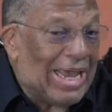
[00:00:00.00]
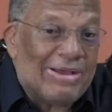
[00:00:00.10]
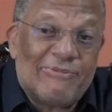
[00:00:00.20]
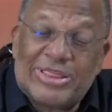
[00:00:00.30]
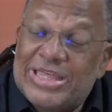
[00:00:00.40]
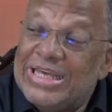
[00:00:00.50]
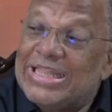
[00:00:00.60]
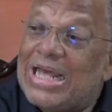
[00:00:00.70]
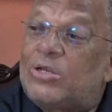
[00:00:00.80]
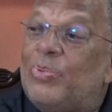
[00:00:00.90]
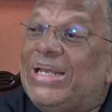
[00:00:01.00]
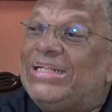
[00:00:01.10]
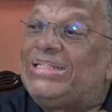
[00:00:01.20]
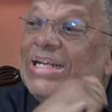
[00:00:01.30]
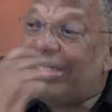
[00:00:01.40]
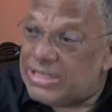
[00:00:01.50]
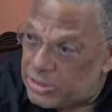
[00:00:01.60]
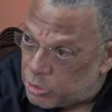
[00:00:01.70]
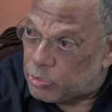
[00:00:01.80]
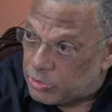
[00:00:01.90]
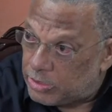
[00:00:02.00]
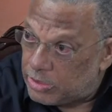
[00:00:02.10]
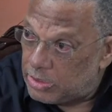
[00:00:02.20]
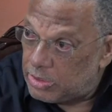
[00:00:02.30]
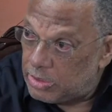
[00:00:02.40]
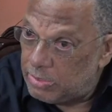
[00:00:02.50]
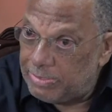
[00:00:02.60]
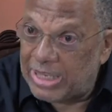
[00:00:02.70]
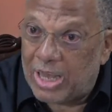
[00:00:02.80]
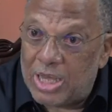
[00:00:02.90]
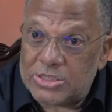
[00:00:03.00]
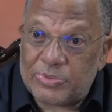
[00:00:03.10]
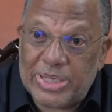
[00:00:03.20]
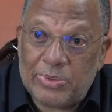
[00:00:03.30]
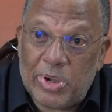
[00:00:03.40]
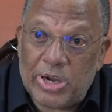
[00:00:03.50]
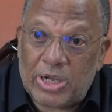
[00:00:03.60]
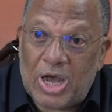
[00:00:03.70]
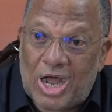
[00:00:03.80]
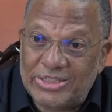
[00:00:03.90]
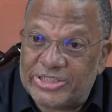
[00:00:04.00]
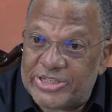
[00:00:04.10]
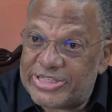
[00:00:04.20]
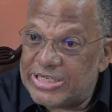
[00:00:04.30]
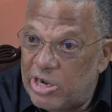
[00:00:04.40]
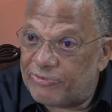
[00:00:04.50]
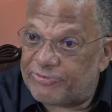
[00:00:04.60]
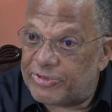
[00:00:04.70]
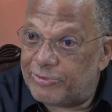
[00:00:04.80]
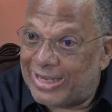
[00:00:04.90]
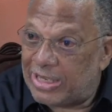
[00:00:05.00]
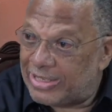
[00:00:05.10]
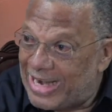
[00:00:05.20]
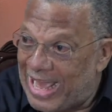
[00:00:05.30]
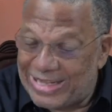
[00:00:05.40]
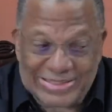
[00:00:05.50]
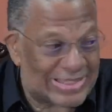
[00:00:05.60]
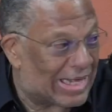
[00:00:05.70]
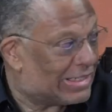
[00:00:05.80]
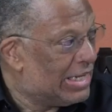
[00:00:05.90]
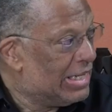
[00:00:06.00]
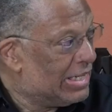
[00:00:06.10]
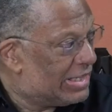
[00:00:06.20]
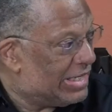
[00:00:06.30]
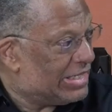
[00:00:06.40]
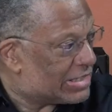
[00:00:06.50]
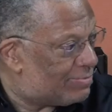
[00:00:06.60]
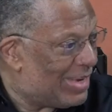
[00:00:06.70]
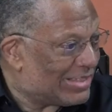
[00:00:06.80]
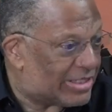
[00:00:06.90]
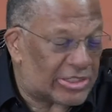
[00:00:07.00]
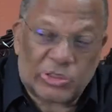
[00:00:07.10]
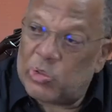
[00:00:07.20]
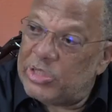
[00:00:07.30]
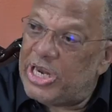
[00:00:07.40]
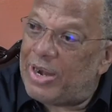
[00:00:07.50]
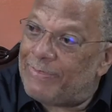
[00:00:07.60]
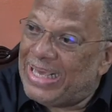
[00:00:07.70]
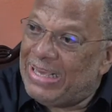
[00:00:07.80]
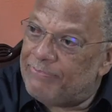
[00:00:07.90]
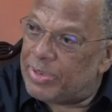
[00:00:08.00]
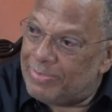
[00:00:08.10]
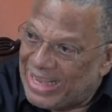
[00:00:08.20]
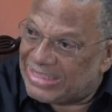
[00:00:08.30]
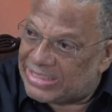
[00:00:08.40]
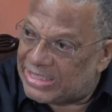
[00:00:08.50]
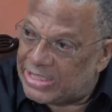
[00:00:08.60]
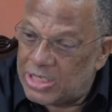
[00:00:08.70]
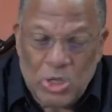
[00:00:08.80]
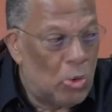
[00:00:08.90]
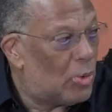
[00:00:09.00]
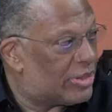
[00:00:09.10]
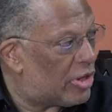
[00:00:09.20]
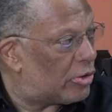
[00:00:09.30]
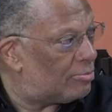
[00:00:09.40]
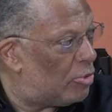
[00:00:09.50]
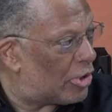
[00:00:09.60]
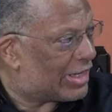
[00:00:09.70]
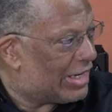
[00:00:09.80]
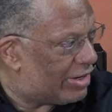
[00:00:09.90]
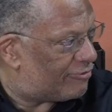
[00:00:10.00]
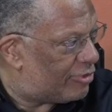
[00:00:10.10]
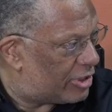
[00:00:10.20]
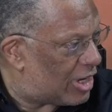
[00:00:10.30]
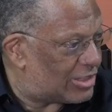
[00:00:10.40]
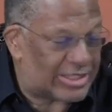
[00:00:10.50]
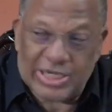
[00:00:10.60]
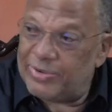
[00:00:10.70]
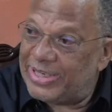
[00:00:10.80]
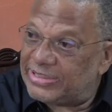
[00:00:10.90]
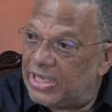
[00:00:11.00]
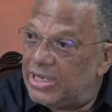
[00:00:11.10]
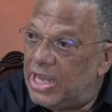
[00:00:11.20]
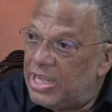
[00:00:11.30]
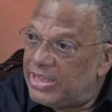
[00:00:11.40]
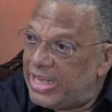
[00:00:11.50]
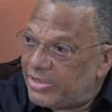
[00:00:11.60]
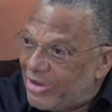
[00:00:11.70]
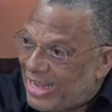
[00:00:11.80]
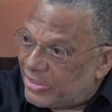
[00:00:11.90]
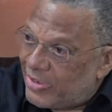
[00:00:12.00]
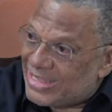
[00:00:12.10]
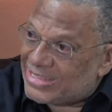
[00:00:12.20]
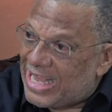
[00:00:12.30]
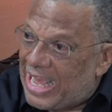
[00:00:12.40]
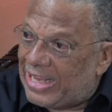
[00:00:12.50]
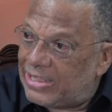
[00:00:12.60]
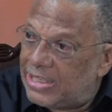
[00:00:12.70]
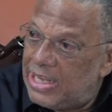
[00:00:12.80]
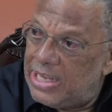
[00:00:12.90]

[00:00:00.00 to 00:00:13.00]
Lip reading: everything that we didn't do, because we were conscious enough to recognize that these measures could not be implemented without more careful consideration. They tried to assign